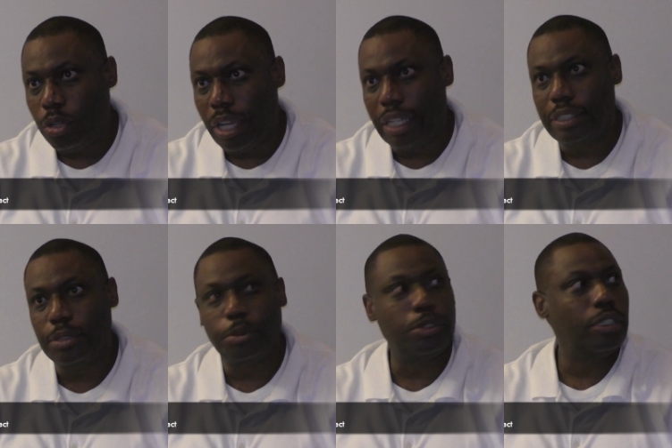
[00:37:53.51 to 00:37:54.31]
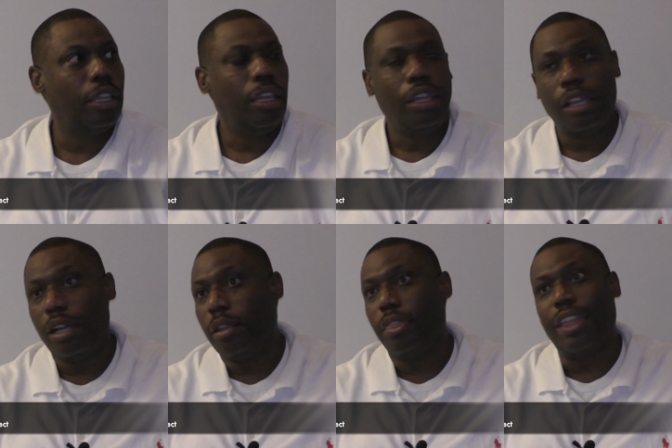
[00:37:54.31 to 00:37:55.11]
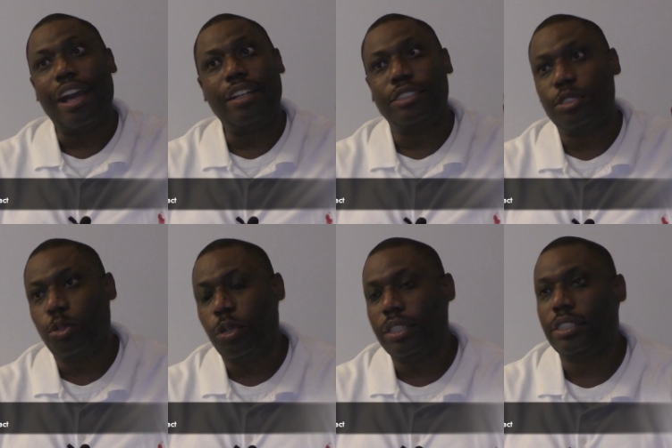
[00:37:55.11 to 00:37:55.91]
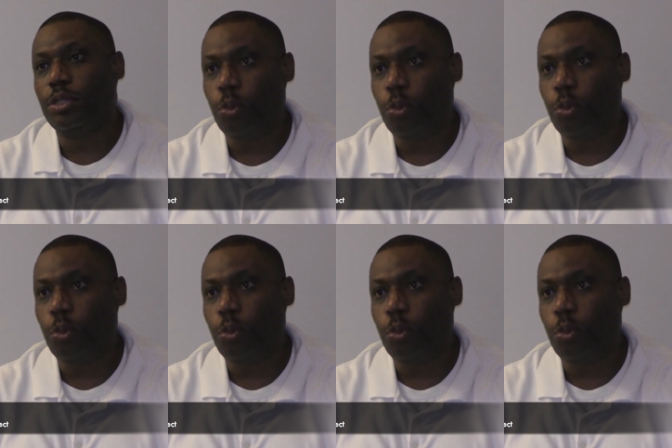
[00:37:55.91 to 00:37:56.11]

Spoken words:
asking them 1,000 questions.